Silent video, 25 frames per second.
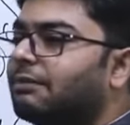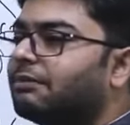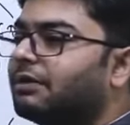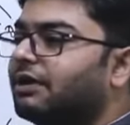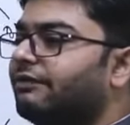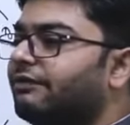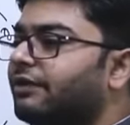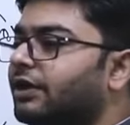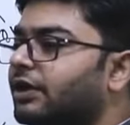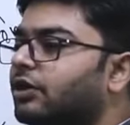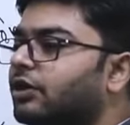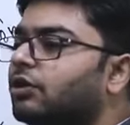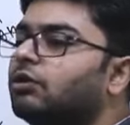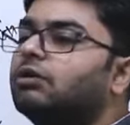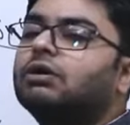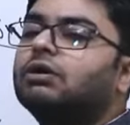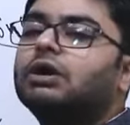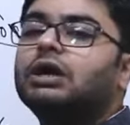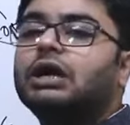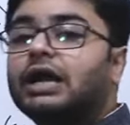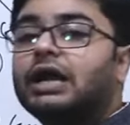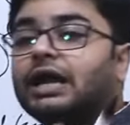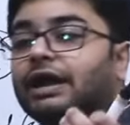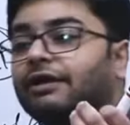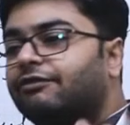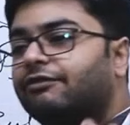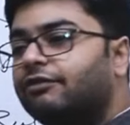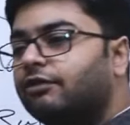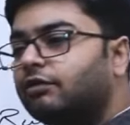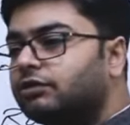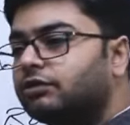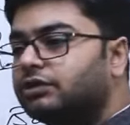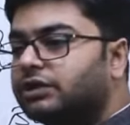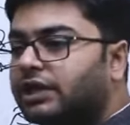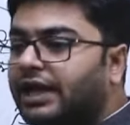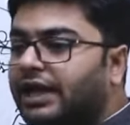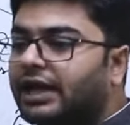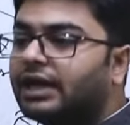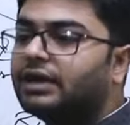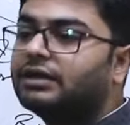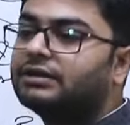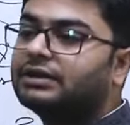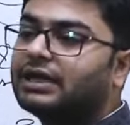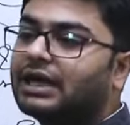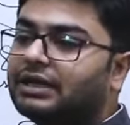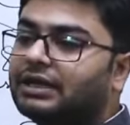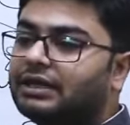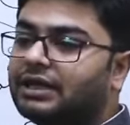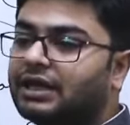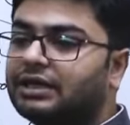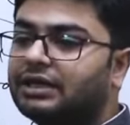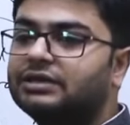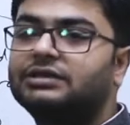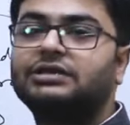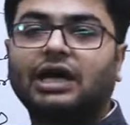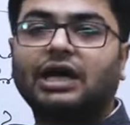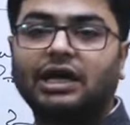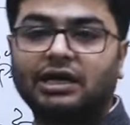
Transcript: I am giving you. If you think that there is